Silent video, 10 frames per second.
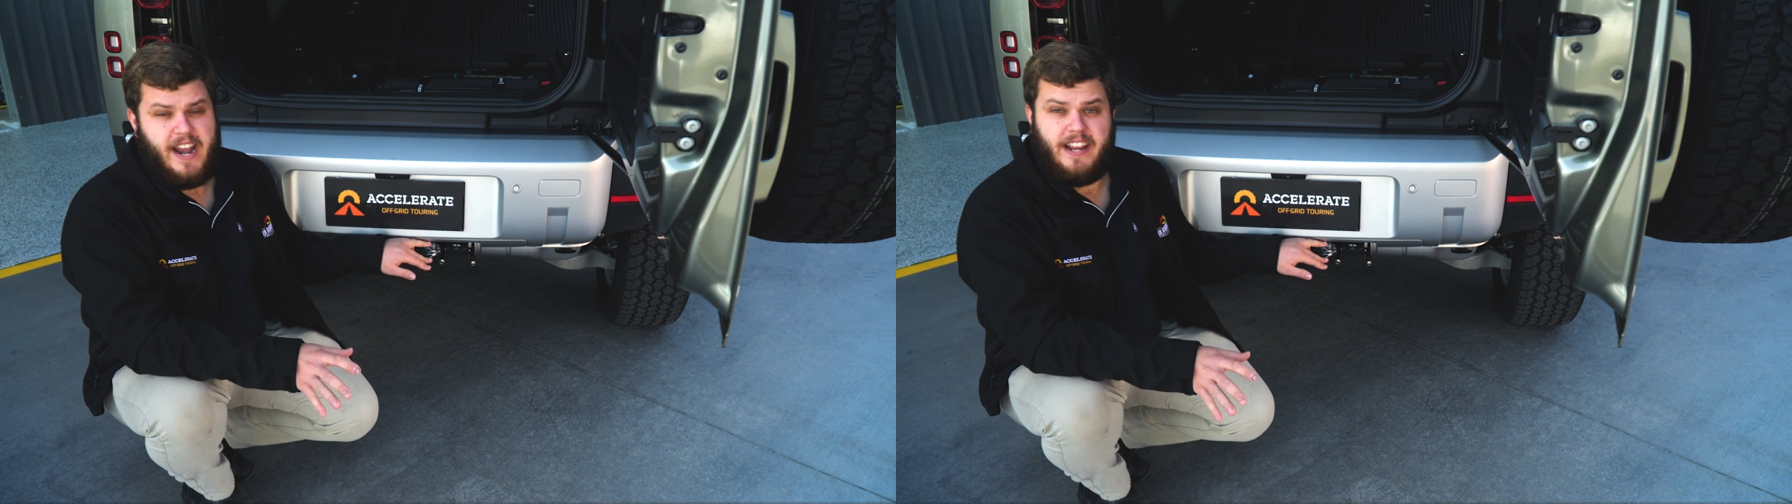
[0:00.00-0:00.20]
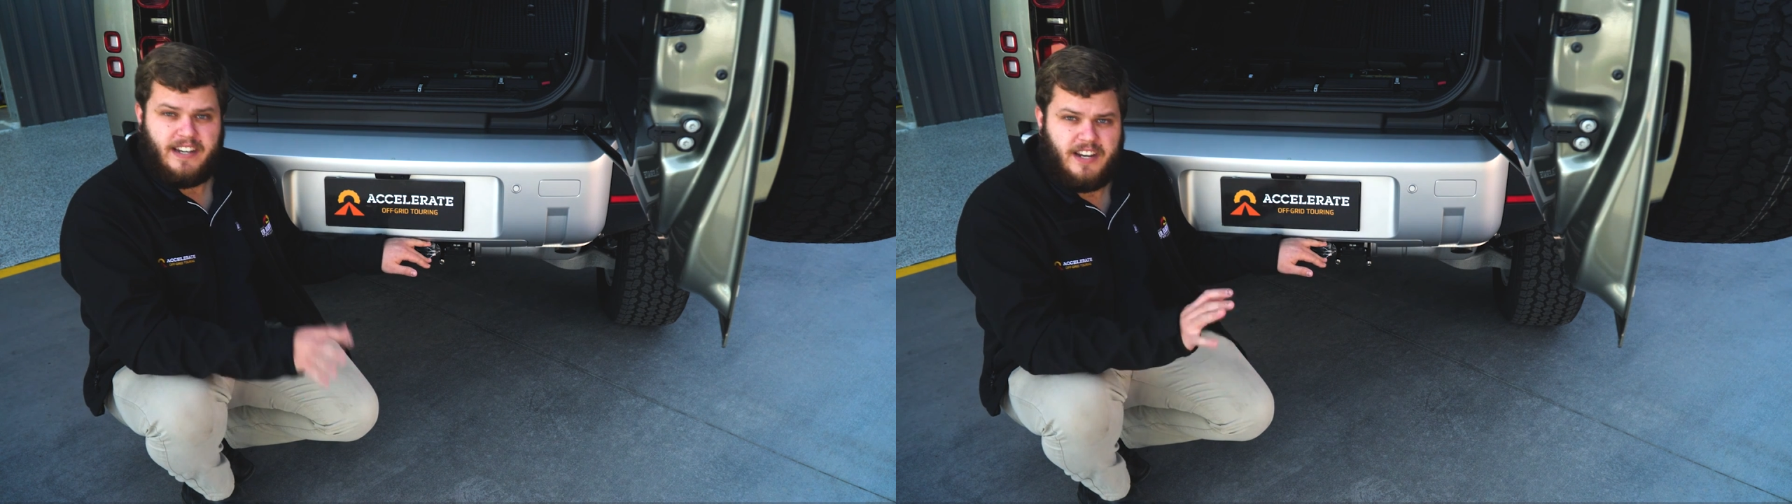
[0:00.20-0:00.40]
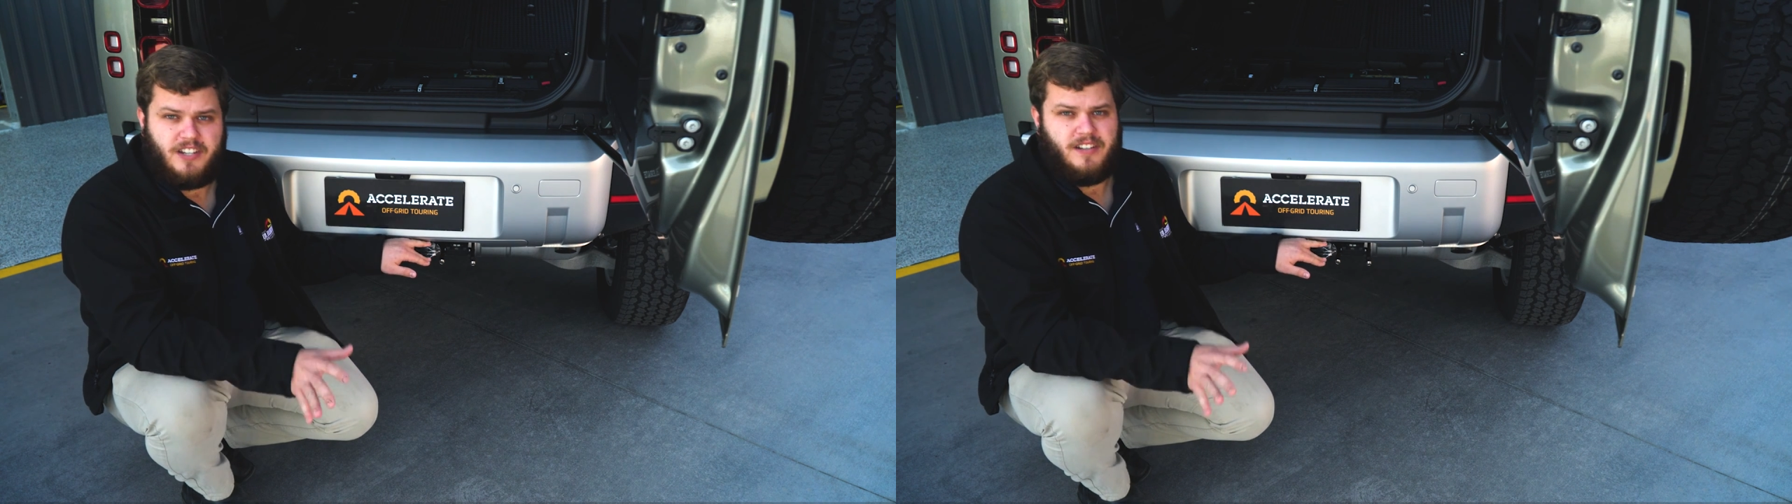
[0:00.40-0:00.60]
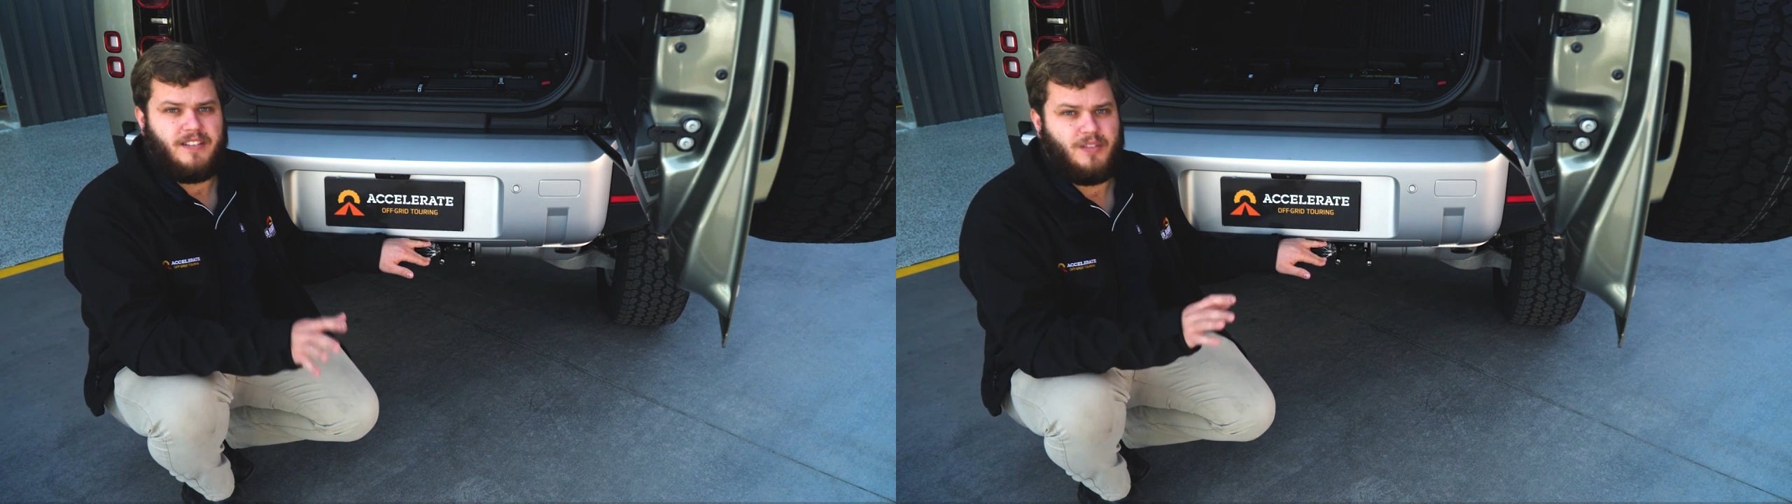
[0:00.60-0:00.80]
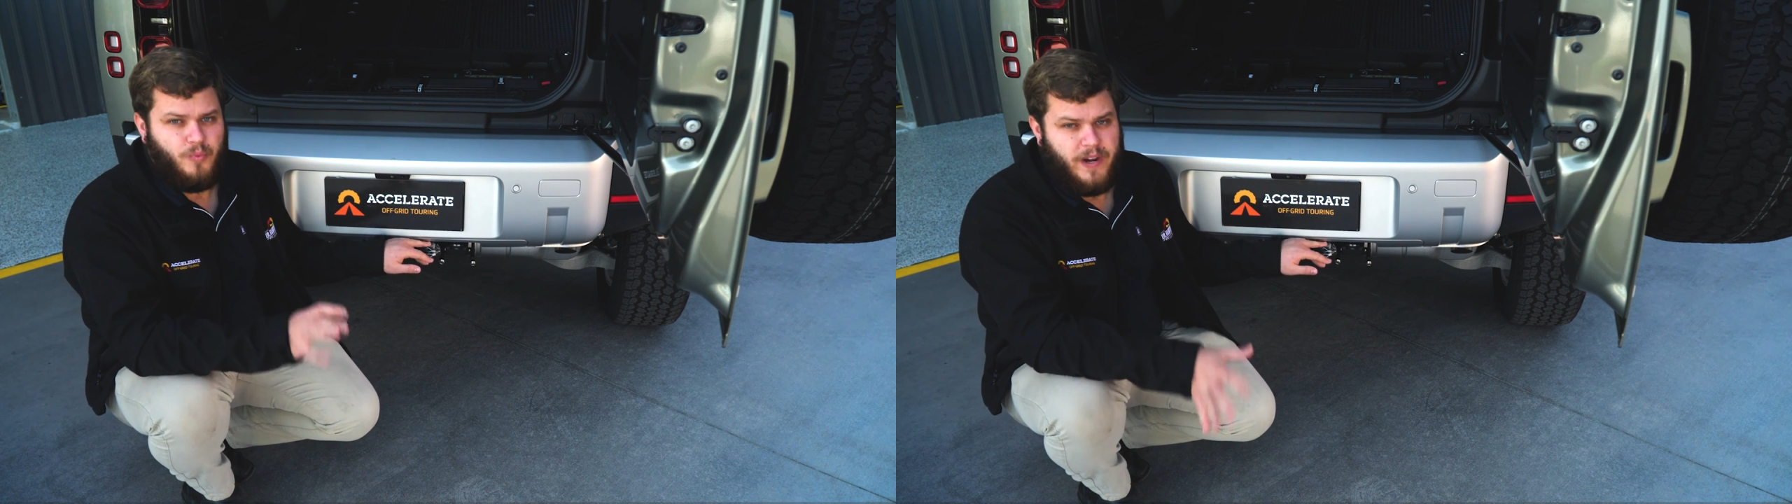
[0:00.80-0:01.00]
an ignition
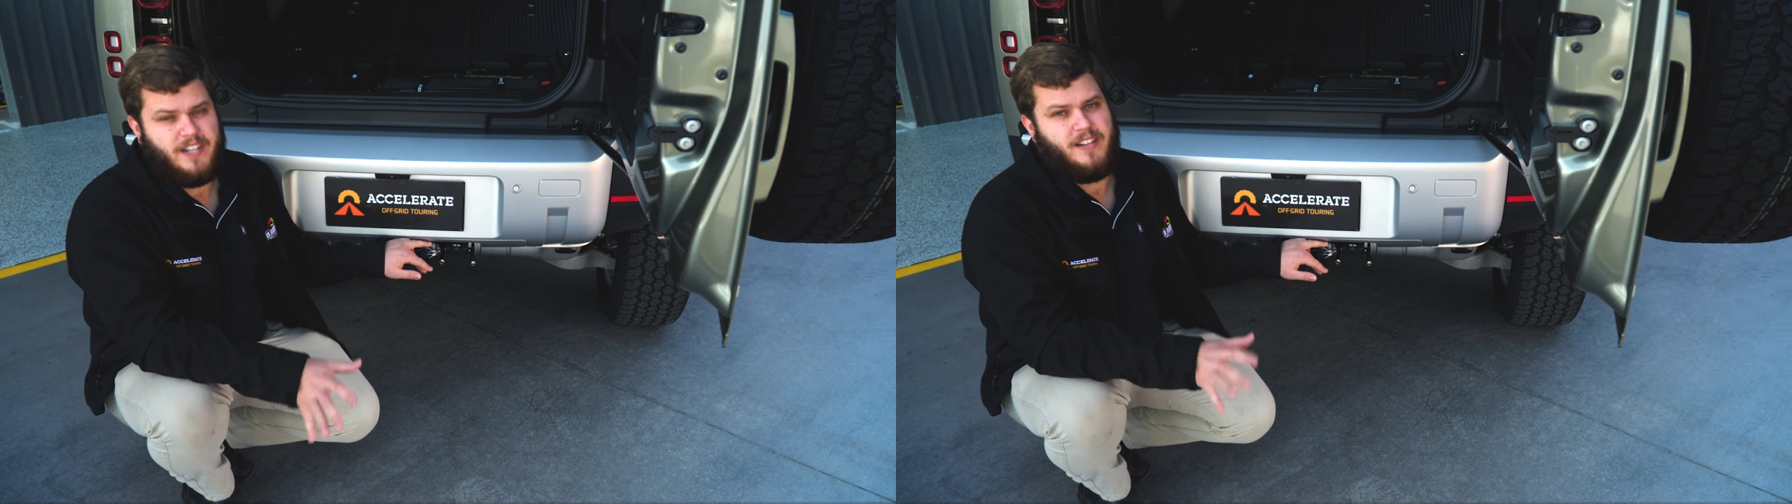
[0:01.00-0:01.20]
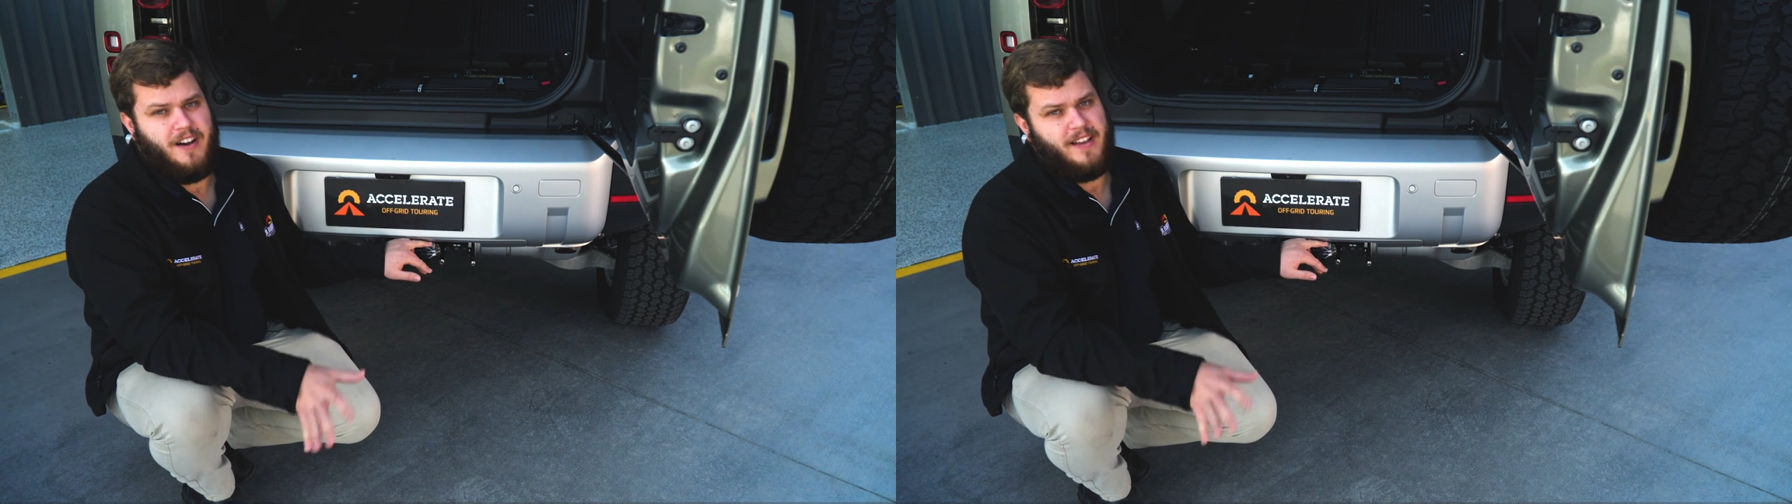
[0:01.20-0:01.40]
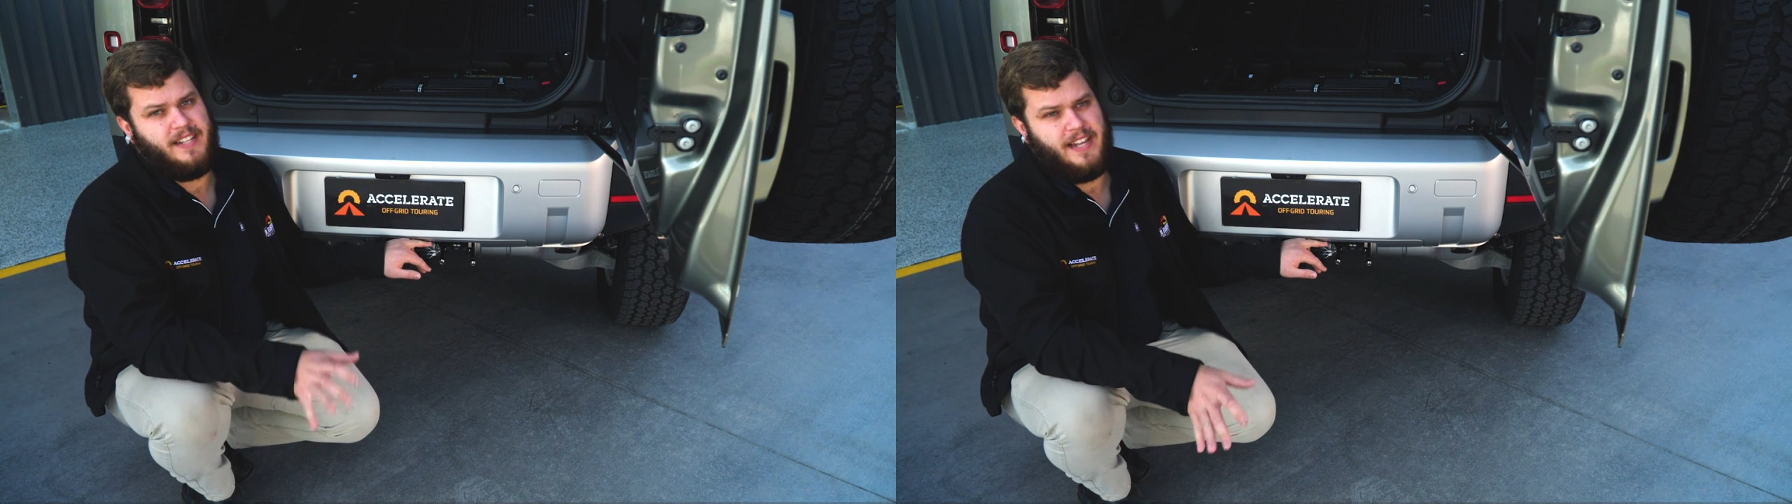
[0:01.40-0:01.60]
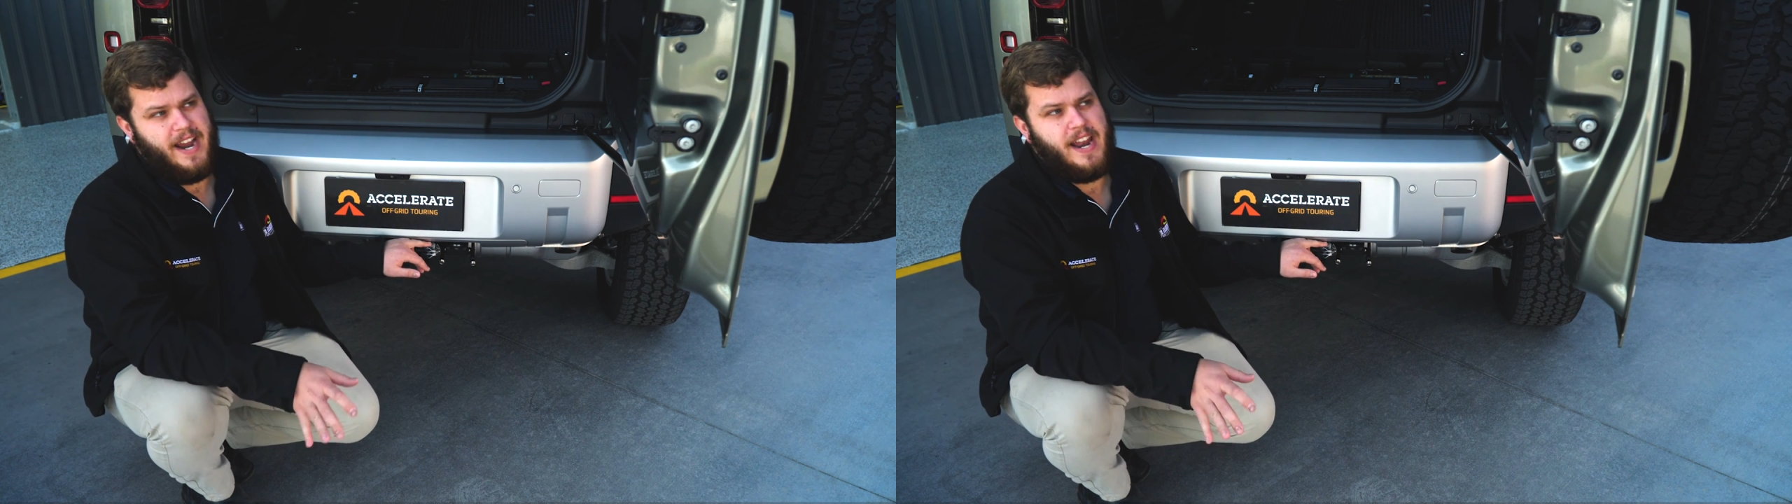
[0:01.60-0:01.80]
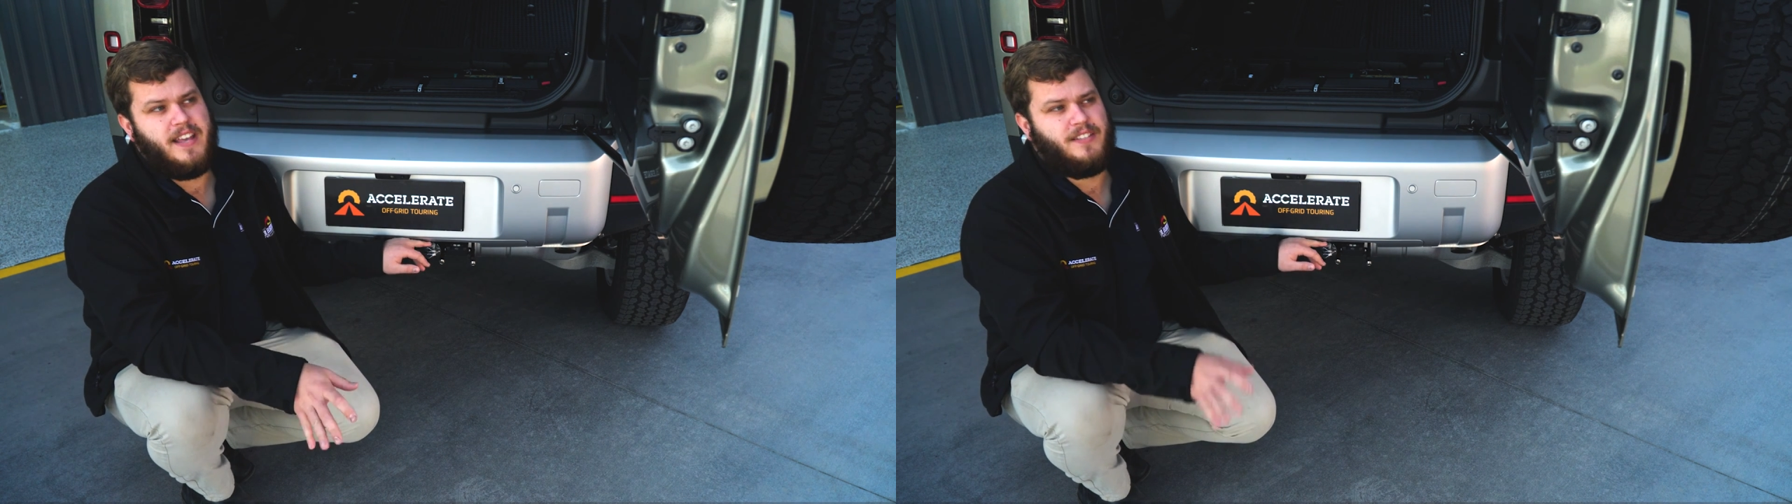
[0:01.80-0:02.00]
switched isolator.